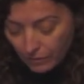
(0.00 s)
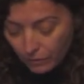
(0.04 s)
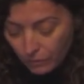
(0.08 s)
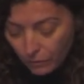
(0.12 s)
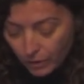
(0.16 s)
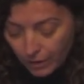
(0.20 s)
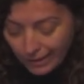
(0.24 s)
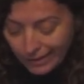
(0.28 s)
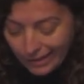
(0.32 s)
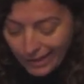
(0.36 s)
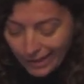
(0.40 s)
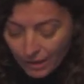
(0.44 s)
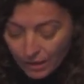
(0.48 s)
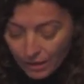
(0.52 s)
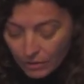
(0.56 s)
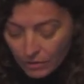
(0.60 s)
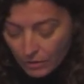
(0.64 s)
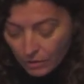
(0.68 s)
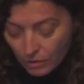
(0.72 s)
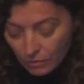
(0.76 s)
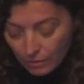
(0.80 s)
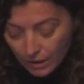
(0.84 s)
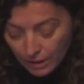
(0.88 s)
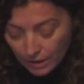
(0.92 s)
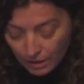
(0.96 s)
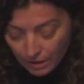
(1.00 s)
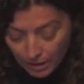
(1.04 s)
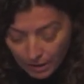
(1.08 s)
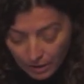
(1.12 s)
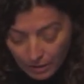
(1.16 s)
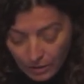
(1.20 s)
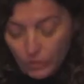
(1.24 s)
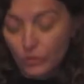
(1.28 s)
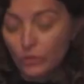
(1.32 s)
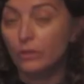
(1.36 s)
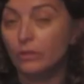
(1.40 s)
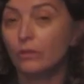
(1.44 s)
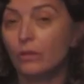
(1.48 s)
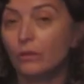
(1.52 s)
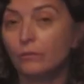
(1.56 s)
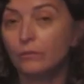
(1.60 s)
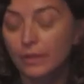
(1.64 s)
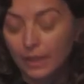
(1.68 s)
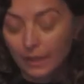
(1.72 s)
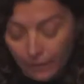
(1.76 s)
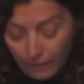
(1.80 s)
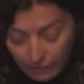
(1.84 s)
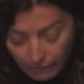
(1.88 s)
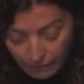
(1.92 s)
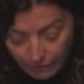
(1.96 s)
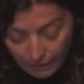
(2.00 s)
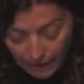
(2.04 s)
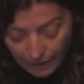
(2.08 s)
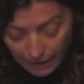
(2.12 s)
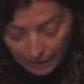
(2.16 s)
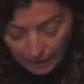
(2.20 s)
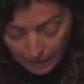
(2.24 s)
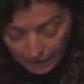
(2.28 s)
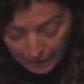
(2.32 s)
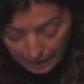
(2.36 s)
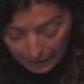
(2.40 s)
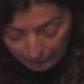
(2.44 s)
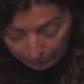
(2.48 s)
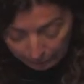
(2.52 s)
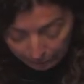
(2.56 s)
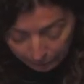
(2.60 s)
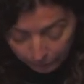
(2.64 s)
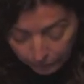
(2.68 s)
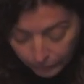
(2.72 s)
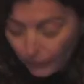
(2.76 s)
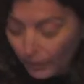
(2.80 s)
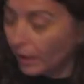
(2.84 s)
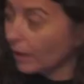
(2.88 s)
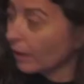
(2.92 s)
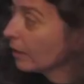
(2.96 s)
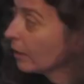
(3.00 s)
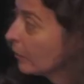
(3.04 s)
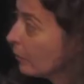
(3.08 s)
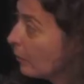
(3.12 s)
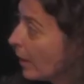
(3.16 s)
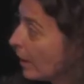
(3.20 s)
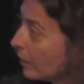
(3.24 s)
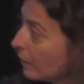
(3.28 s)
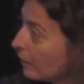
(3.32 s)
for an illustrated edition of Death in Venice. And one